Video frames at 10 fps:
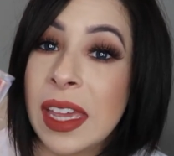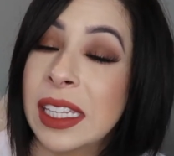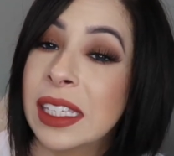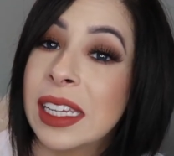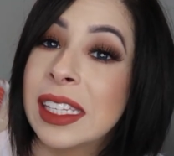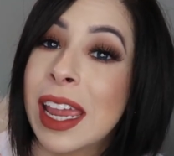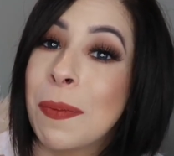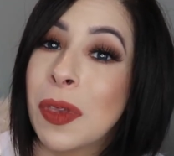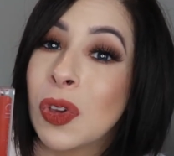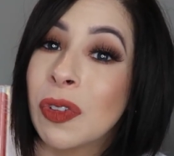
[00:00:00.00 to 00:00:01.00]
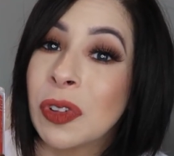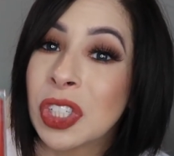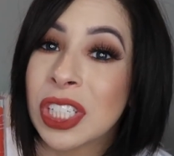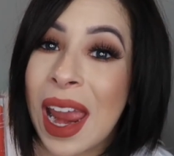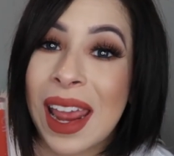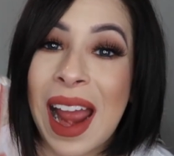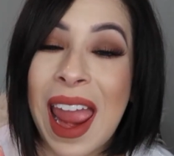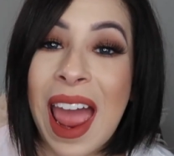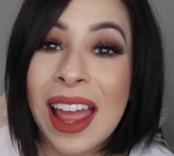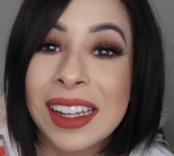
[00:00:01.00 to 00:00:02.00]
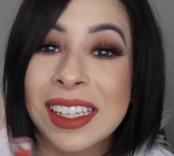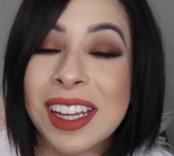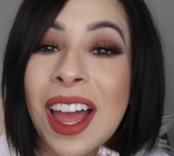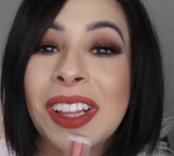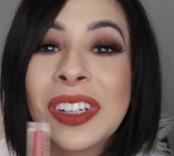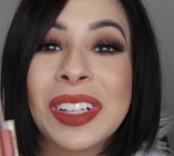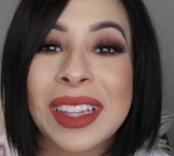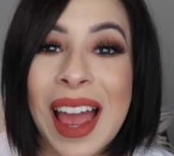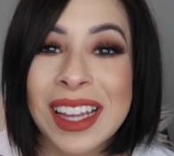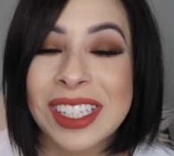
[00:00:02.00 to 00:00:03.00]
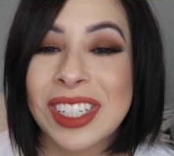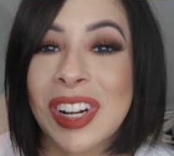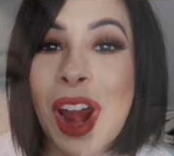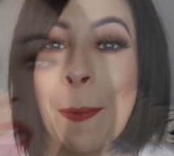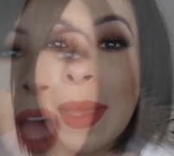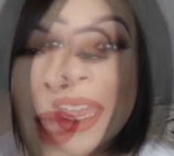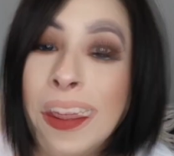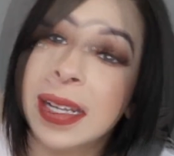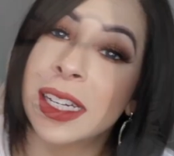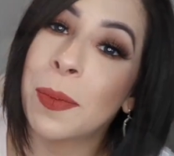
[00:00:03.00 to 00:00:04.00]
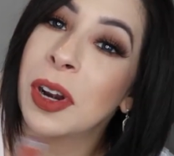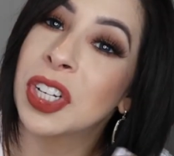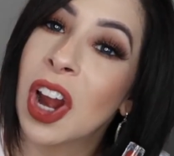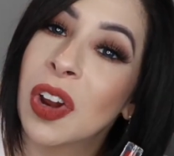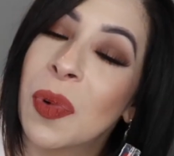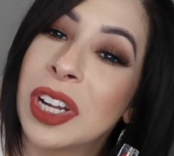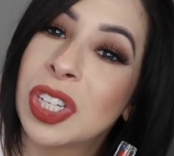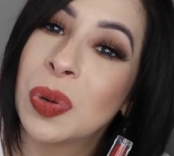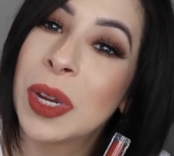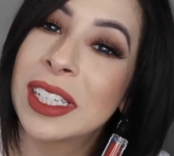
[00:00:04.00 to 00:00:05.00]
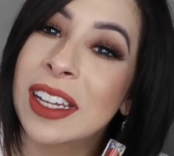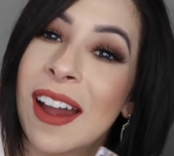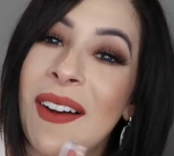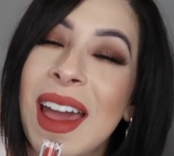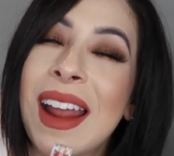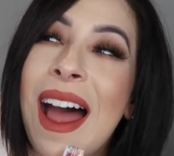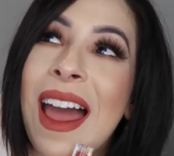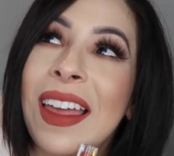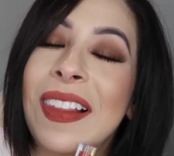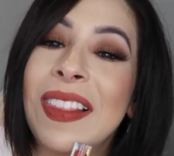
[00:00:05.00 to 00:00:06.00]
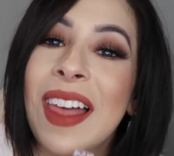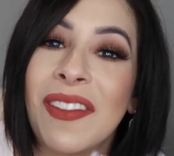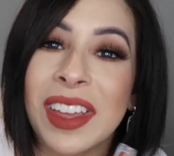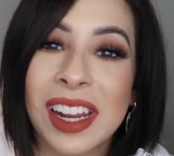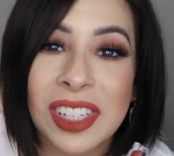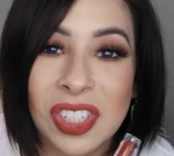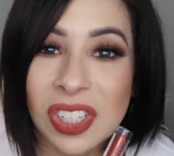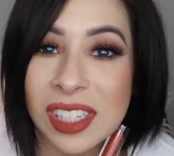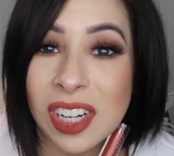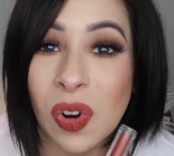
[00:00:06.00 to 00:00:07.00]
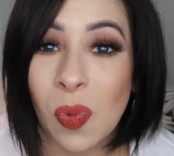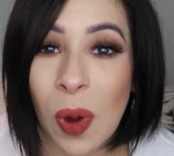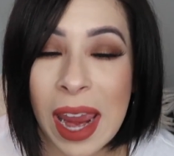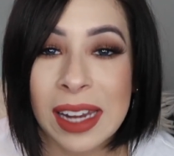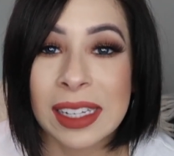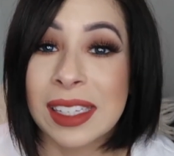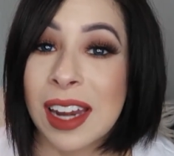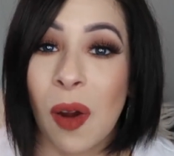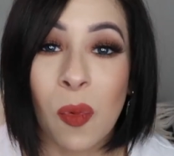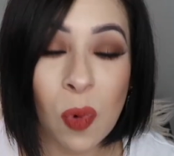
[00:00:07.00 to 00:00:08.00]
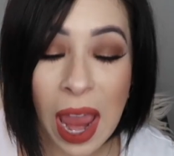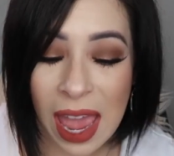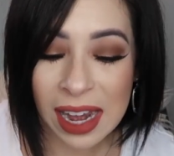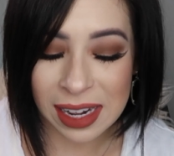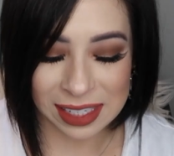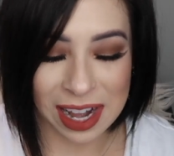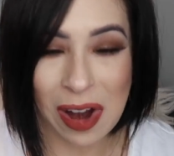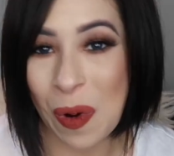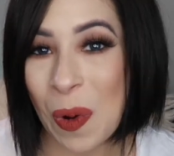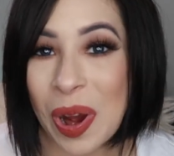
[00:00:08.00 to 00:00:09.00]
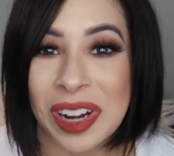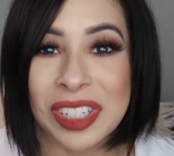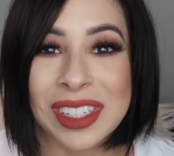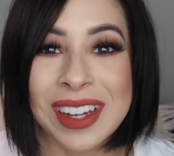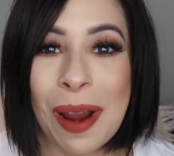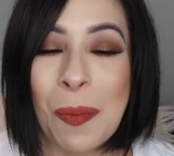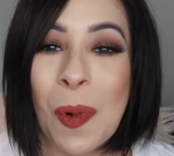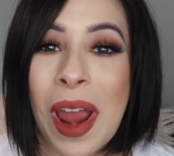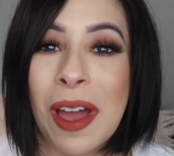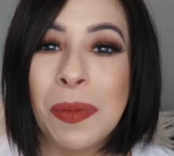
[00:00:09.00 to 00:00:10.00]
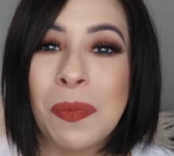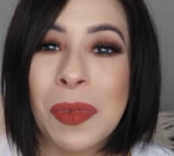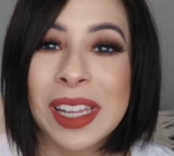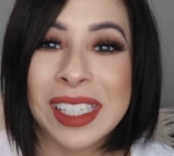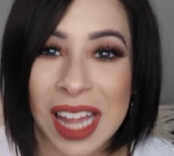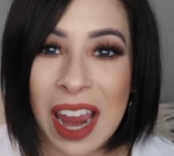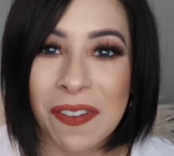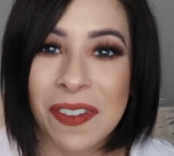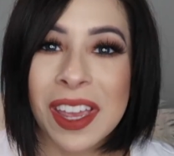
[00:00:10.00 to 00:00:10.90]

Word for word: This is a beautiful shade. I had this color last year. I, I picked it up on a Target run two weeks ago and I love it. It's just a great, it's not red, it's not orange, it's not brown, it's life.